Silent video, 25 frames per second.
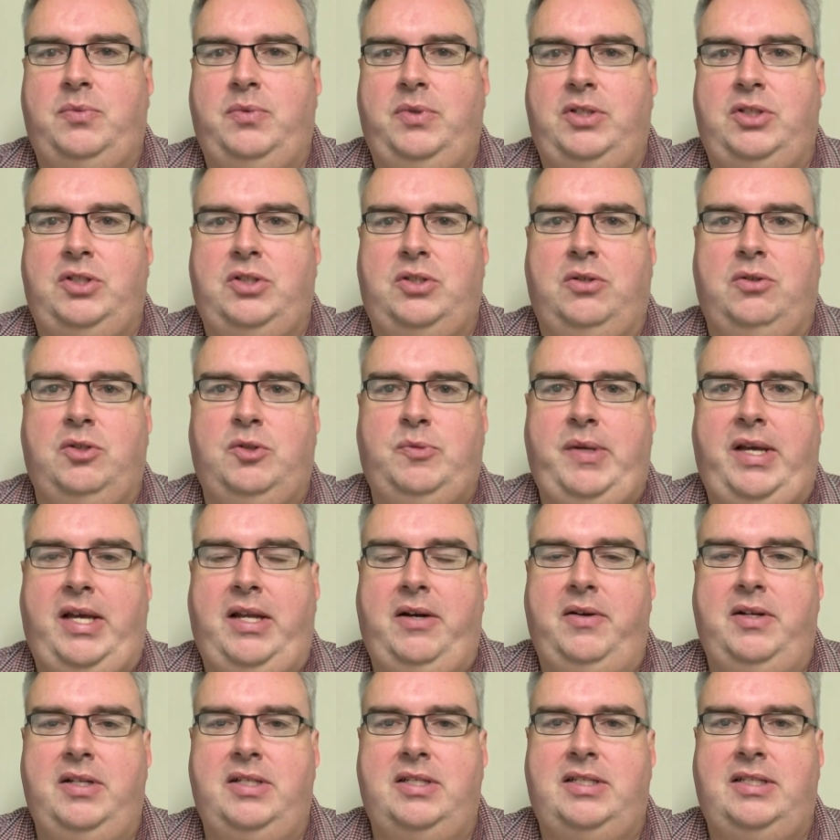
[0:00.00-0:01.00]
which those
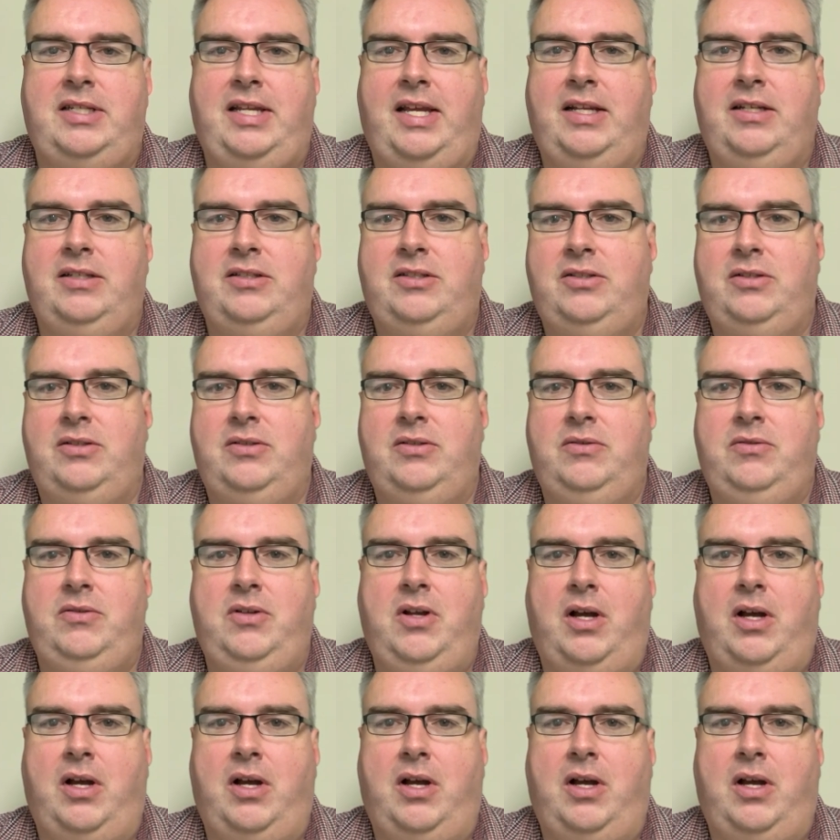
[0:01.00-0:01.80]
batteries tend to